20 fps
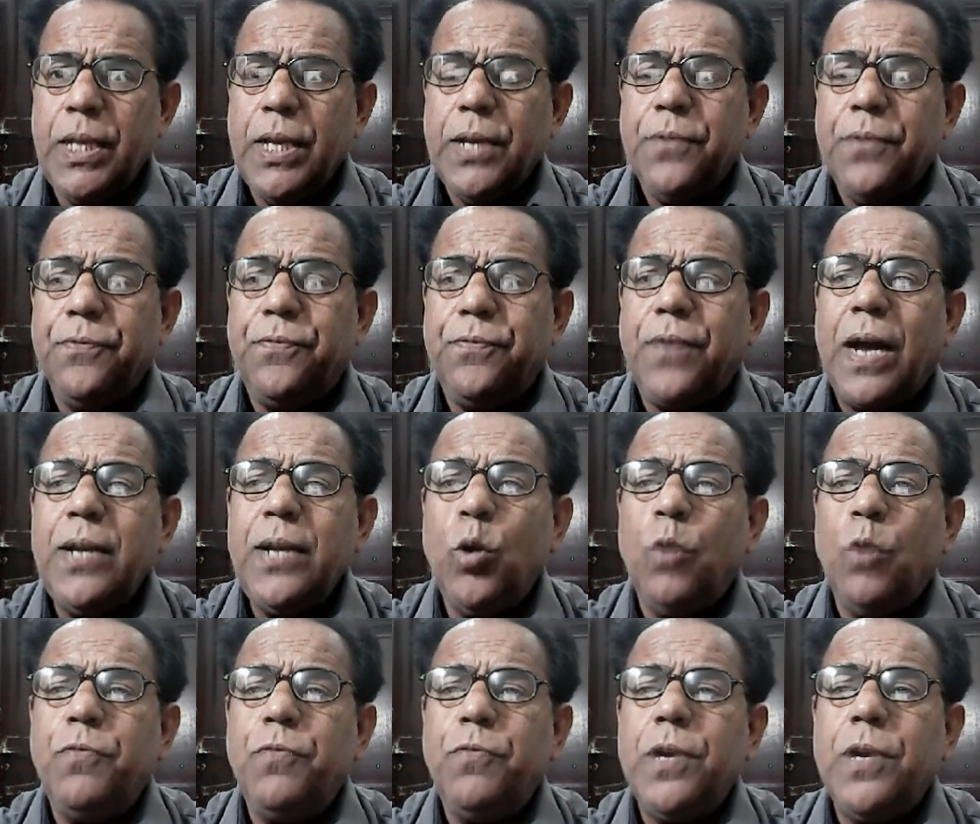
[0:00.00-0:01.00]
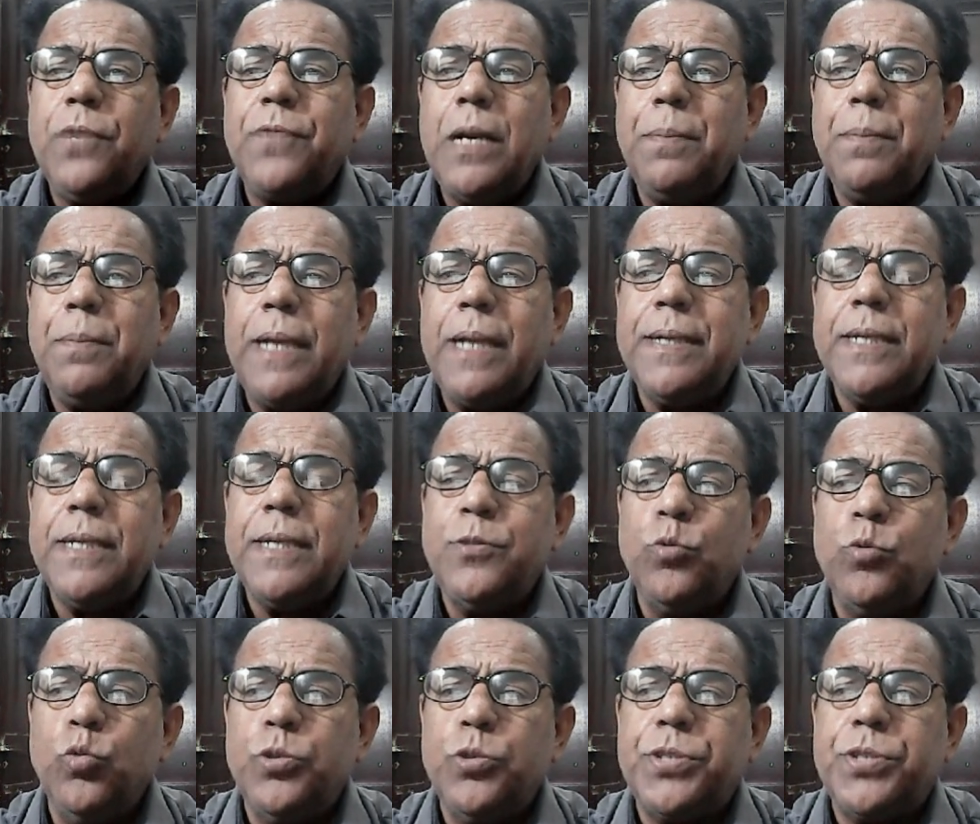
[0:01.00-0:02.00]
1 over 1 minus
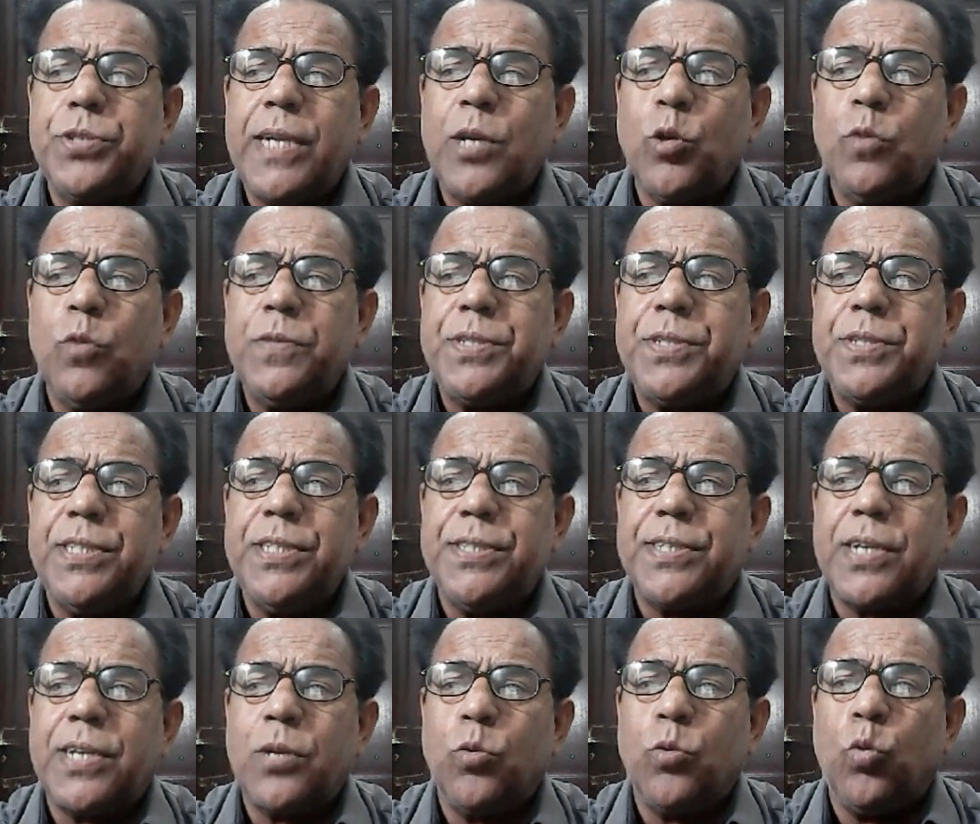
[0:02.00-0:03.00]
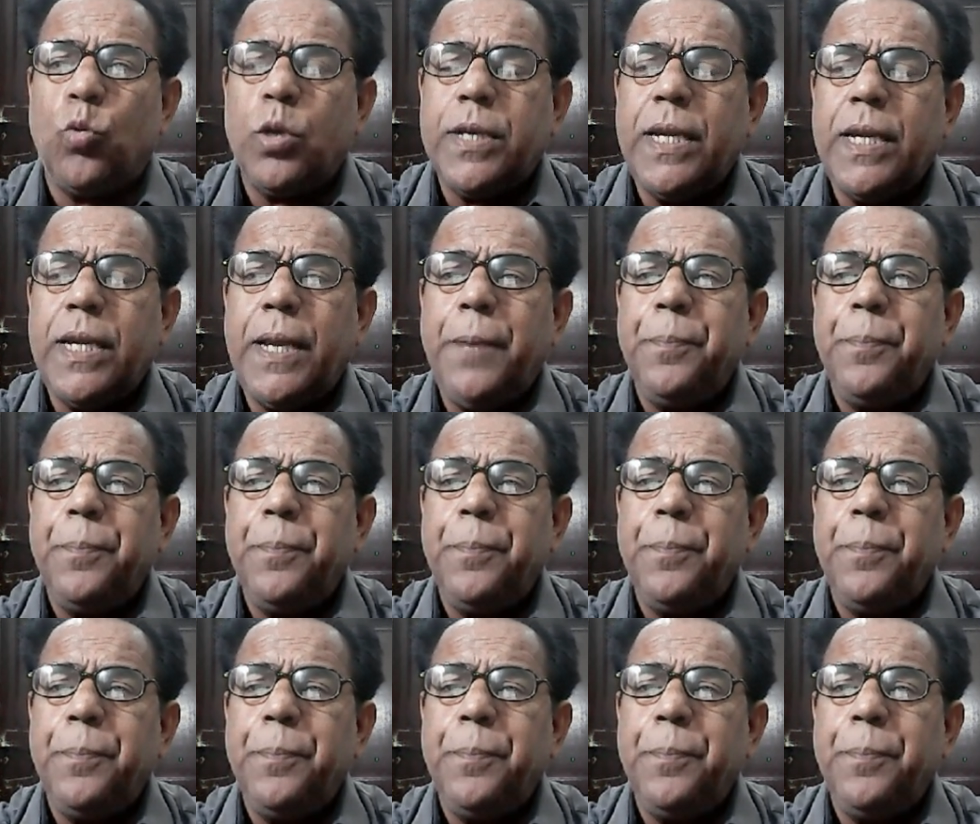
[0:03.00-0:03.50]
u square over c square. Okay,